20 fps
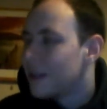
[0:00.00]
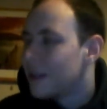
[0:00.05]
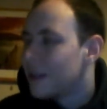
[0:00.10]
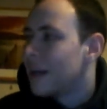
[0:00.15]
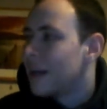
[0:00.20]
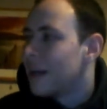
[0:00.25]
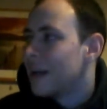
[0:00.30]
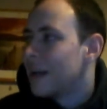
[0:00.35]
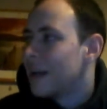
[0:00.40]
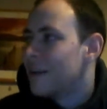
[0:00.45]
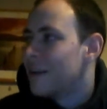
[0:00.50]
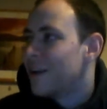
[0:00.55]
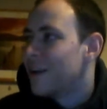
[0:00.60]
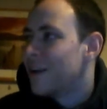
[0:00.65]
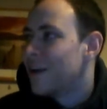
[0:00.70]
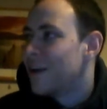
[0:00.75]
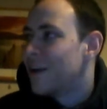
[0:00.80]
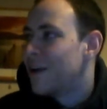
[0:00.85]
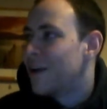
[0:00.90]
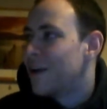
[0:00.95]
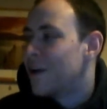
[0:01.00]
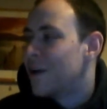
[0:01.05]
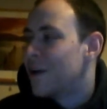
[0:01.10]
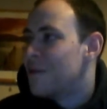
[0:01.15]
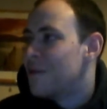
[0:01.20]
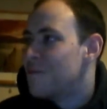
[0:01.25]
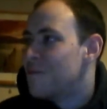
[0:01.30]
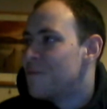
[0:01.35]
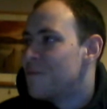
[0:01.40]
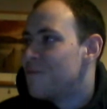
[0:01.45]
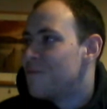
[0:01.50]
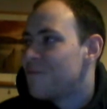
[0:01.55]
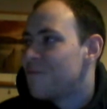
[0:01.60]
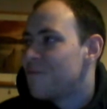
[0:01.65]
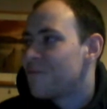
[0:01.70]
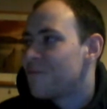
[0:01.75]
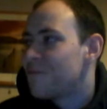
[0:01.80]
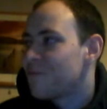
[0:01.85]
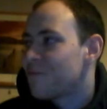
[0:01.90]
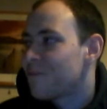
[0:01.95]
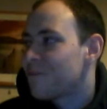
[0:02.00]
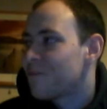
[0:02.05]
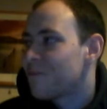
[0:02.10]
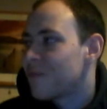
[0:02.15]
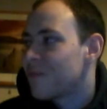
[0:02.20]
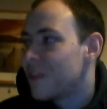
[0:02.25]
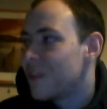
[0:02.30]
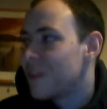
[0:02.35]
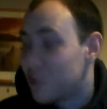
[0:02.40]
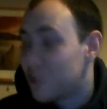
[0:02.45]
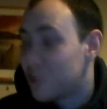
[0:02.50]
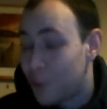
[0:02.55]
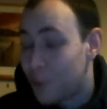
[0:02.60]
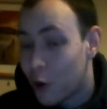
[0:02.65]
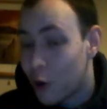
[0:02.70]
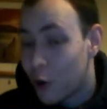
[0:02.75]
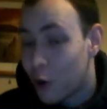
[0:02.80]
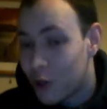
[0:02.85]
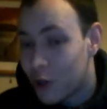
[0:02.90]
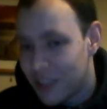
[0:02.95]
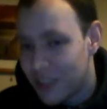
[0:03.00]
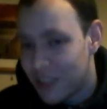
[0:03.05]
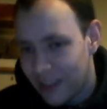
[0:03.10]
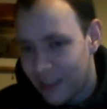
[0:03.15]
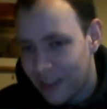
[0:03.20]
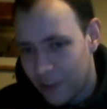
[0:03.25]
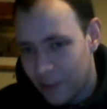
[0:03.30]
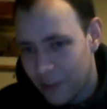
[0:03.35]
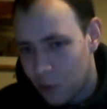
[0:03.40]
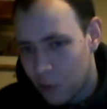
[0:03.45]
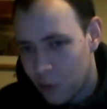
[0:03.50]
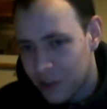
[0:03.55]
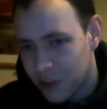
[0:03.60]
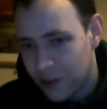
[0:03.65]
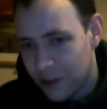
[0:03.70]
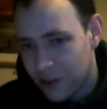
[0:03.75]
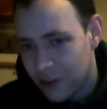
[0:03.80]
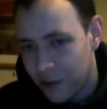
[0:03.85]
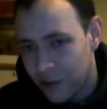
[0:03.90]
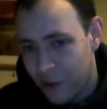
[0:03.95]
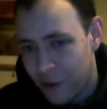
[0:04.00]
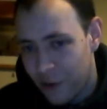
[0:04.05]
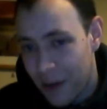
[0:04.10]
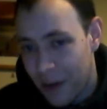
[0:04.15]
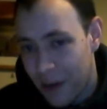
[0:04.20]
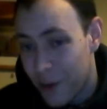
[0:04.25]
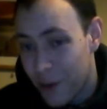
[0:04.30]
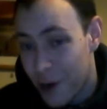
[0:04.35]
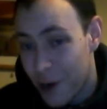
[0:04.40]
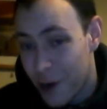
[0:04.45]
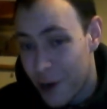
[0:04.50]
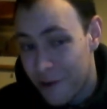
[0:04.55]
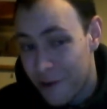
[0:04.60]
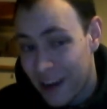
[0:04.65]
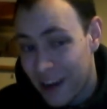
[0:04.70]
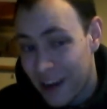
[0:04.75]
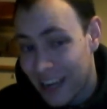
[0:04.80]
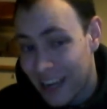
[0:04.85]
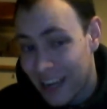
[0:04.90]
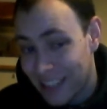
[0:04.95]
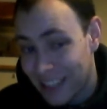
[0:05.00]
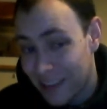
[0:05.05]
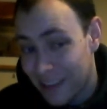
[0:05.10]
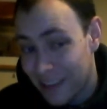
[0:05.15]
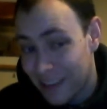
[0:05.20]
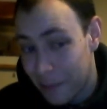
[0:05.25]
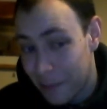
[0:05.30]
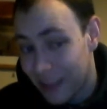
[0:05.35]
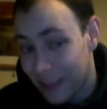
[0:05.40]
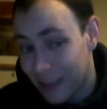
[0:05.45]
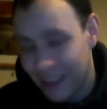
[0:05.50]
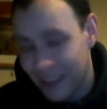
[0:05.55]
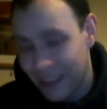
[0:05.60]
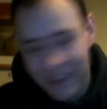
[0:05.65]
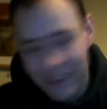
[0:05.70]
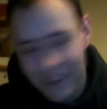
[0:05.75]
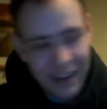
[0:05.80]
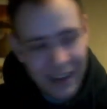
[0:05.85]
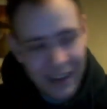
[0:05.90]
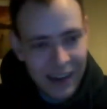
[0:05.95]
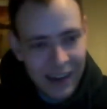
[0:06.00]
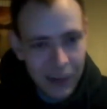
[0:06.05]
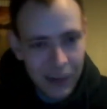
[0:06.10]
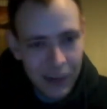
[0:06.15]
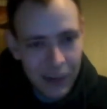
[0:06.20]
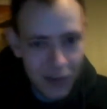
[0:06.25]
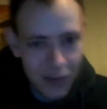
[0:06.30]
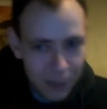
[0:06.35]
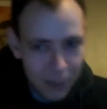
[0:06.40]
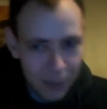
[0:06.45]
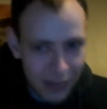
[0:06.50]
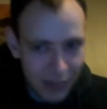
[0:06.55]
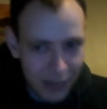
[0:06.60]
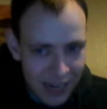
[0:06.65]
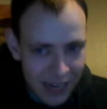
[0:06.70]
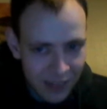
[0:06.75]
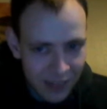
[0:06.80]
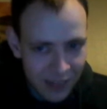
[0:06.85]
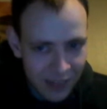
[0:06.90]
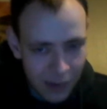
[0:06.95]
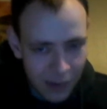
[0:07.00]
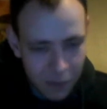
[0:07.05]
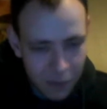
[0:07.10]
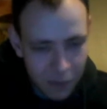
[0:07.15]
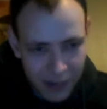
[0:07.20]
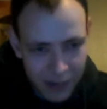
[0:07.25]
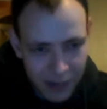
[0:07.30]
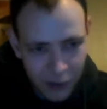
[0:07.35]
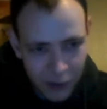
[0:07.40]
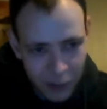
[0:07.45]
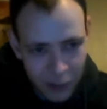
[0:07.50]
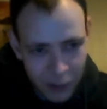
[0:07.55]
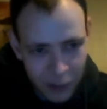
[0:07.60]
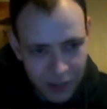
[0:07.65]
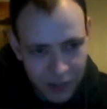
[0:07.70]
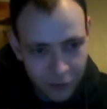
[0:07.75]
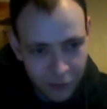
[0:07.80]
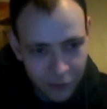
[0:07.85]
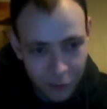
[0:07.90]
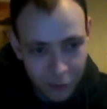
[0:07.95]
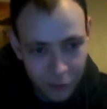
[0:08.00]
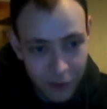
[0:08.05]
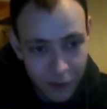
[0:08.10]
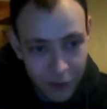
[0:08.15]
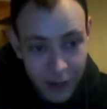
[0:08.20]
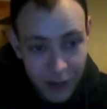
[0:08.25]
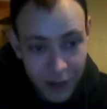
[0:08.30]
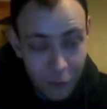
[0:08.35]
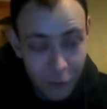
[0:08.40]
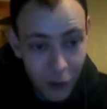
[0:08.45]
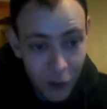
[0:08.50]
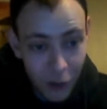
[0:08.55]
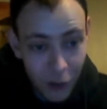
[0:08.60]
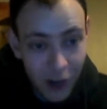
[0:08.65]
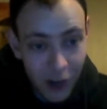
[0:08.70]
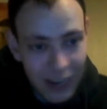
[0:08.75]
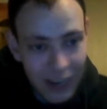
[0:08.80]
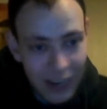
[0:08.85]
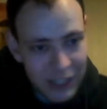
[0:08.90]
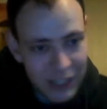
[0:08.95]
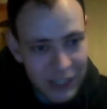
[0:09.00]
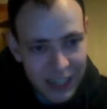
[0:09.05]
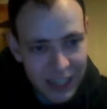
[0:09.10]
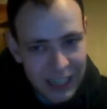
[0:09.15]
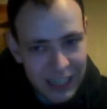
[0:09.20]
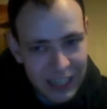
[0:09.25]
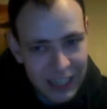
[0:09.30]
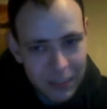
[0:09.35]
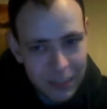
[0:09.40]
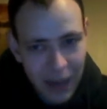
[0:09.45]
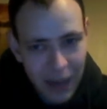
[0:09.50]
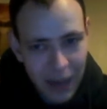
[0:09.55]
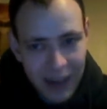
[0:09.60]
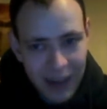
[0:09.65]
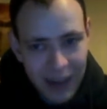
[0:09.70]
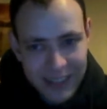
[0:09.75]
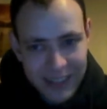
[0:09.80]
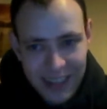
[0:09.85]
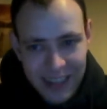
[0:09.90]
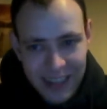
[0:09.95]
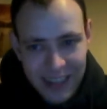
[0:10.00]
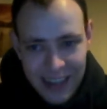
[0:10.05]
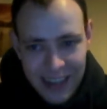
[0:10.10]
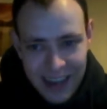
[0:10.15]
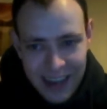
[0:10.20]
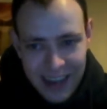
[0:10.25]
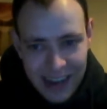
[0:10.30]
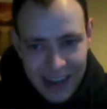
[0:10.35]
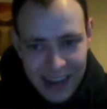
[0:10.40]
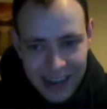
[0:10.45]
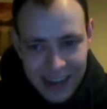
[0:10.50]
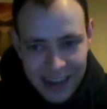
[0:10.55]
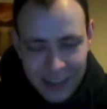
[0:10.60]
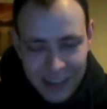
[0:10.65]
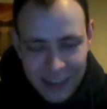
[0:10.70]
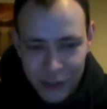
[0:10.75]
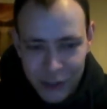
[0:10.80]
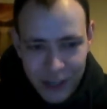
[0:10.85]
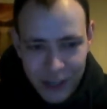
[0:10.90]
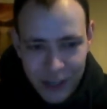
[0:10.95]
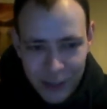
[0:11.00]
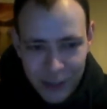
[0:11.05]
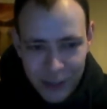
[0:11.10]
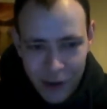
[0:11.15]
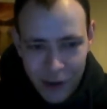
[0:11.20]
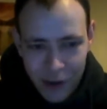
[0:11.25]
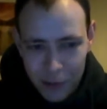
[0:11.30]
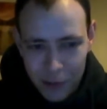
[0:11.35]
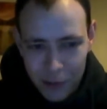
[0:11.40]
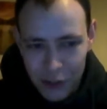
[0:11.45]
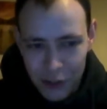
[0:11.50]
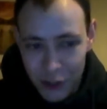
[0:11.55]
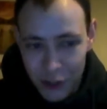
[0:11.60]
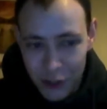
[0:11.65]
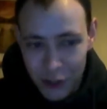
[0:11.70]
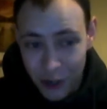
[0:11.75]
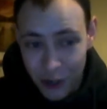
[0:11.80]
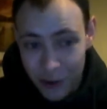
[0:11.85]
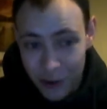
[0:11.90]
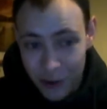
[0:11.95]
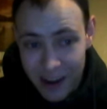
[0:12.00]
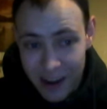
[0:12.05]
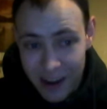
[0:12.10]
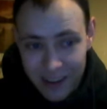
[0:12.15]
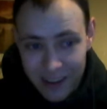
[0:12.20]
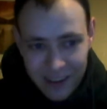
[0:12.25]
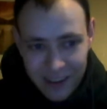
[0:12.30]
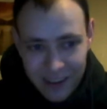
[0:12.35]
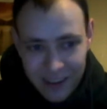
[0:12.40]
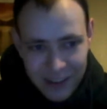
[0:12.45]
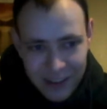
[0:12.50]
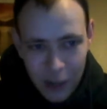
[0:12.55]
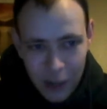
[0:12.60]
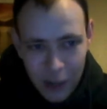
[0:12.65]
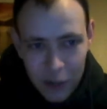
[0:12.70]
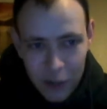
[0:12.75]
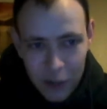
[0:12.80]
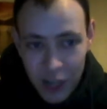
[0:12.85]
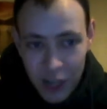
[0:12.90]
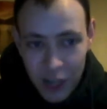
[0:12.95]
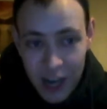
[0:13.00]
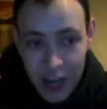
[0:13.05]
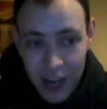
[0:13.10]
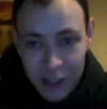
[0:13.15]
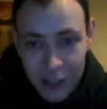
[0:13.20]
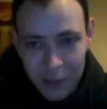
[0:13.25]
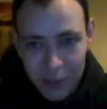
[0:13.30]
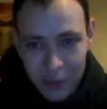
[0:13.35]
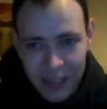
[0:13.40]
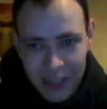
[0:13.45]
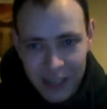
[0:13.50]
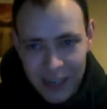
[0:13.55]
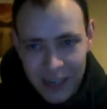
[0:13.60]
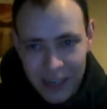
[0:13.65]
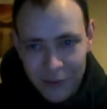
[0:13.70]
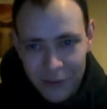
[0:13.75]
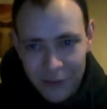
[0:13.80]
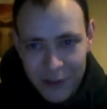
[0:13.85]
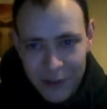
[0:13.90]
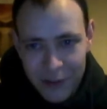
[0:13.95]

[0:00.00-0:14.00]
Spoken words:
And supposedly there wasn't a dry pair of eyes in the building that night when he played that, when Michael was in the front row, as you can expect. And it's just an incredible story. It's almost hard to believe,